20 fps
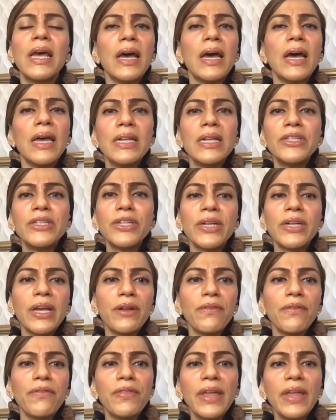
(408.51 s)
Internet
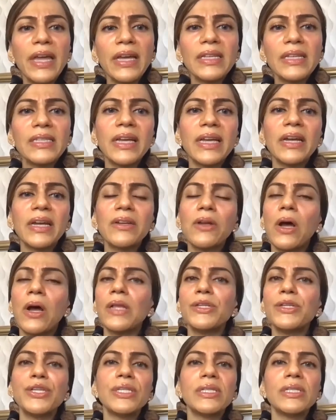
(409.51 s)
of Things,
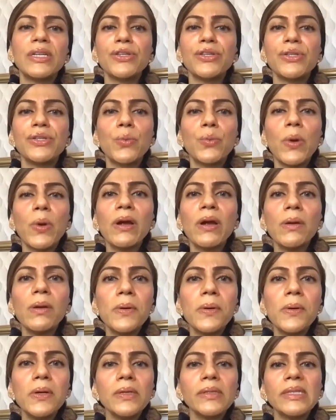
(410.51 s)
technologies such as
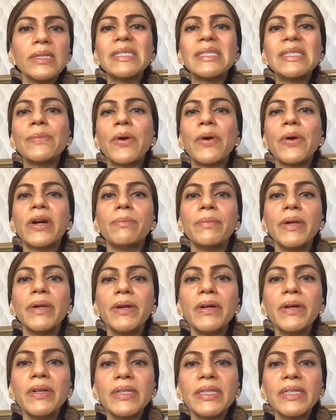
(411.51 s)
wearables, smart
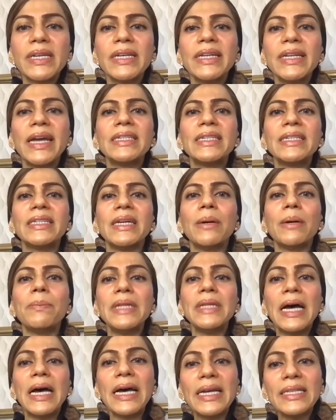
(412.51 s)
mirrors, connected
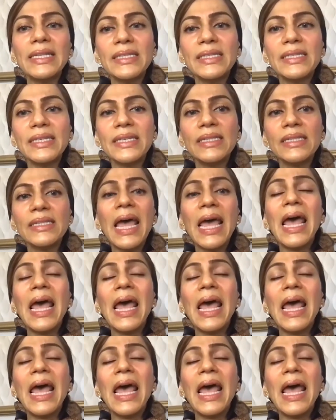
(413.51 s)
appliances,